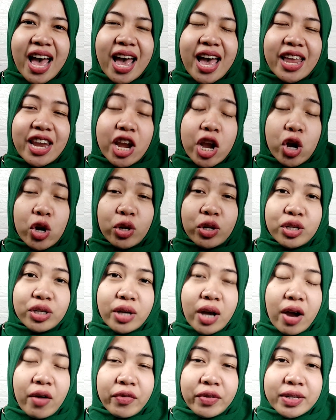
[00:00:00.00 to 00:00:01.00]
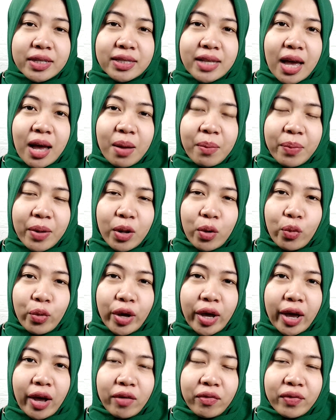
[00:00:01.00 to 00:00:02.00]
In Indonesia, for example,
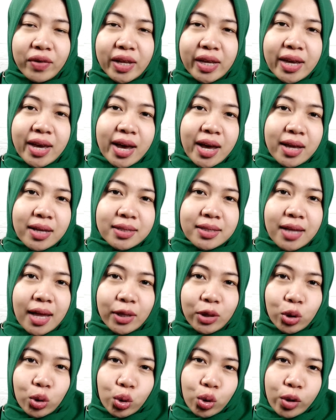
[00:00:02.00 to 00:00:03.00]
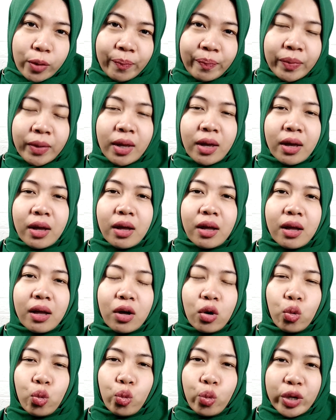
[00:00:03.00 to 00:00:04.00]
we have Liga 1,
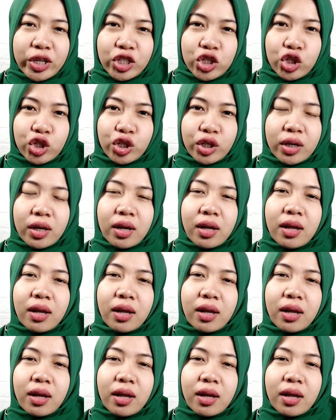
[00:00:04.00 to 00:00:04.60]
which